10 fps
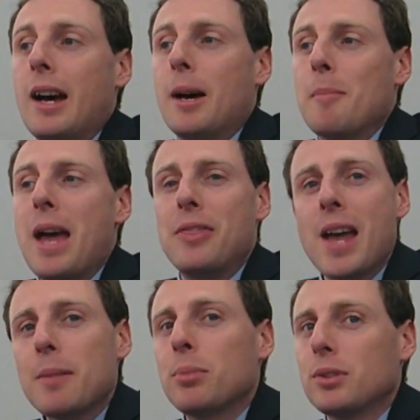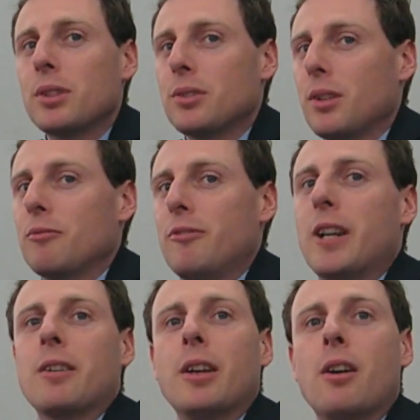Um, and that puts us in a
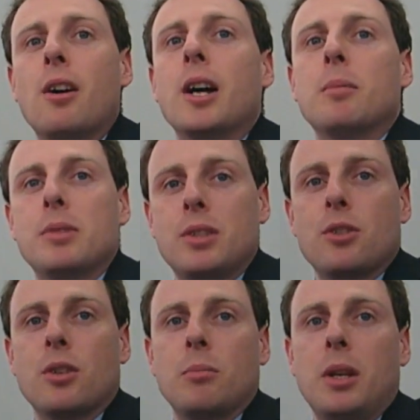very odd position